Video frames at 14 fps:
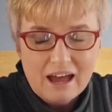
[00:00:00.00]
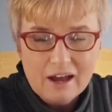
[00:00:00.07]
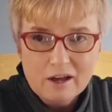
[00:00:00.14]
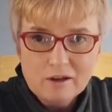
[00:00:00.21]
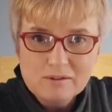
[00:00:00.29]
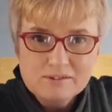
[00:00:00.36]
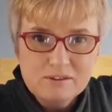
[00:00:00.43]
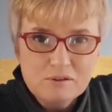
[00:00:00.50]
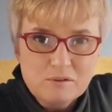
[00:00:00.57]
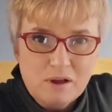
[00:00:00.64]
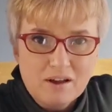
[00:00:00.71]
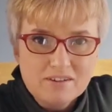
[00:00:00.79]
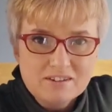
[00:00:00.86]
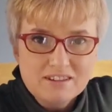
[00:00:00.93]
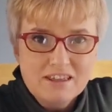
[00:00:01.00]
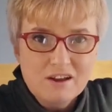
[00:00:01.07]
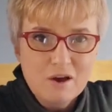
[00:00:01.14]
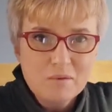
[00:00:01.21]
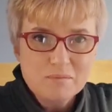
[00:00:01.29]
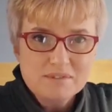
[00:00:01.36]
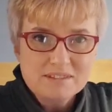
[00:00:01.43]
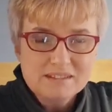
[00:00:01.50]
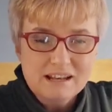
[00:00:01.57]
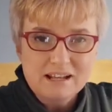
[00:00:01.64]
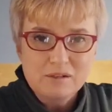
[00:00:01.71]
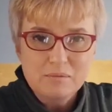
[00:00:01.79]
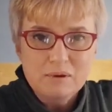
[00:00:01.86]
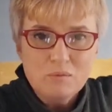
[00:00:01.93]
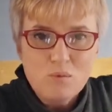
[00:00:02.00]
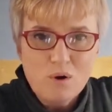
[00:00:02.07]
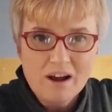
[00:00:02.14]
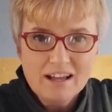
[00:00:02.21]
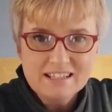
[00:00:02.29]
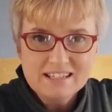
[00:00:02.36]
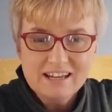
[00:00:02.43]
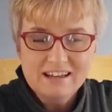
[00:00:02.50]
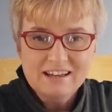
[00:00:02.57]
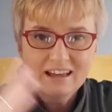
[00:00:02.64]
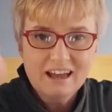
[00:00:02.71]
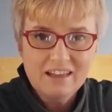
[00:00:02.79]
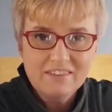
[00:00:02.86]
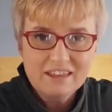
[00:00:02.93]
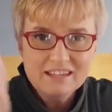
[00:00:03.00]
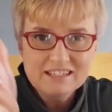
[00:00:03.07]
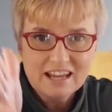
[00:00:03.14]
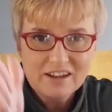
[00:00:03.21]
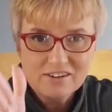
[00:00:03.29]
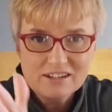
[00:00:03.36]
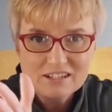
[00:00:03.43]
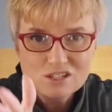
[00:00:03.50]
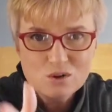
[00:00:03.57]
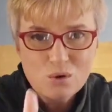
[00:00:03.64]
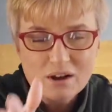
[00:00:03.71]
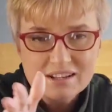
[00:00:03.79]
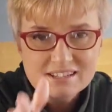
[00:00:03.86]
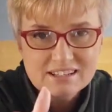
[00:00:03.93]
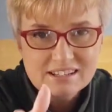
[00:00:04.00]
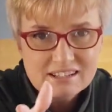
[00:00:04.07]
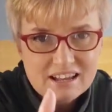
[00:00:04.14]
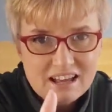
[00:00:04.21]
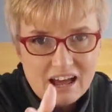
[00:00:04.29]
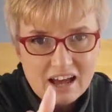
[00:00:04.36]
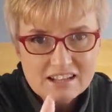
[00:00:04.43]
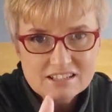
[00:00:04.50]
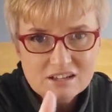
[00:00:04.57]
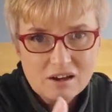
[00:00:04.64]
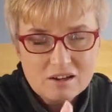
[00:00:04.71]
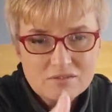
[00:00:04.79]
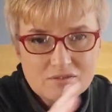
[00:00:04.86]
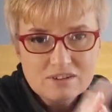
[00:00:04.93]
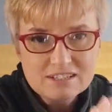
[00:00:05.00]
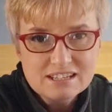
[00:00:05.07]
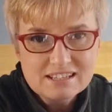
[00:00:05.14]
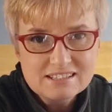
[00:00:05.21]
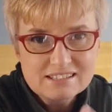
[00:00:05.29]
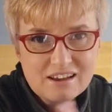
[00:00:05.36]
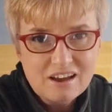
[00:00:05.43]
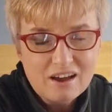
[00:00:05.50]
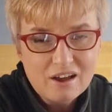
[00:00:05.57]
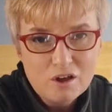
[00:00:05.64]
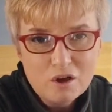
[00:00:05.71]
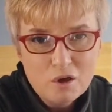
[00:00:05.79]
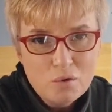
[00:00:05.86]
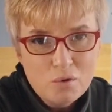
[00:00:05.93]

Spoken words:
So under the arms, a little bit wider, and then down into quite a tight fitting skirt,